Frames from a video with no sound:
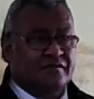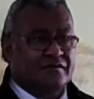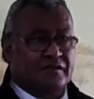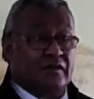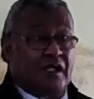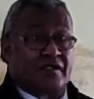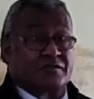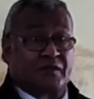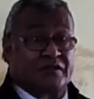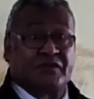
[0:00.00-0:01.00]
He'll ask,
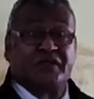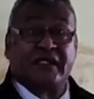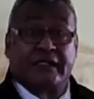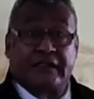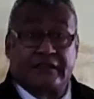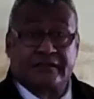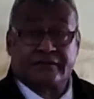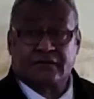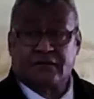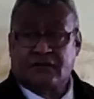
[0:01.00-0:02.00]
what you hearing?
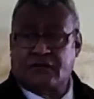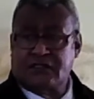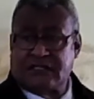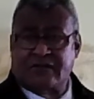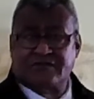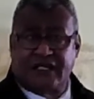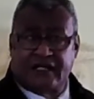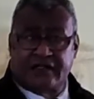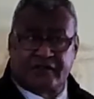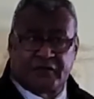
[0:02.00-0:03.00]
Oh, it sounds like
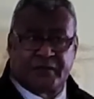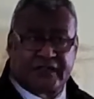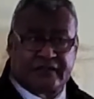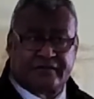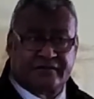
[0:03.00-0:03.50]
an aeroplane.